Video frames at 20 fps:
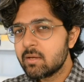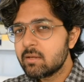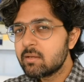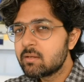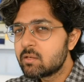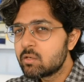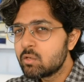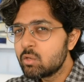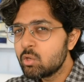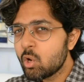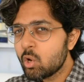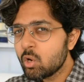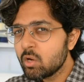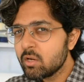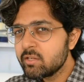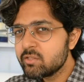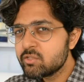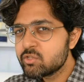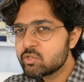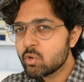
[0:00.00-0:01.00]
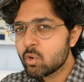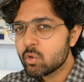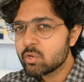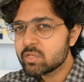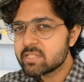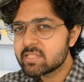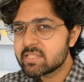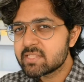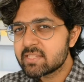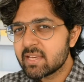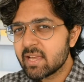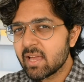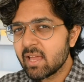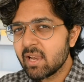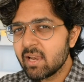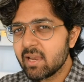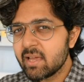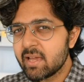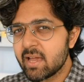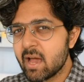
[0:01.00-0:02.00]
knowledge or
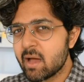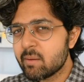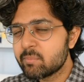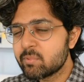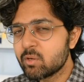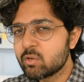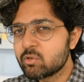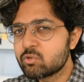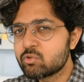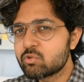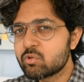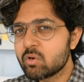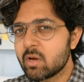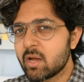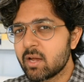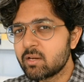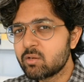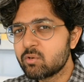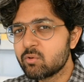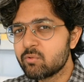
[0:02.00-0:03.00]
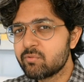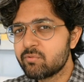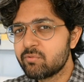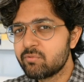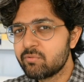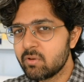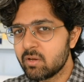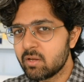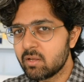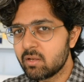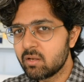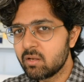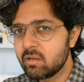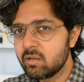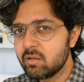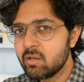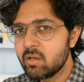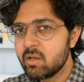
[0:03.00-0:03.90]
skill gap you're trying to fill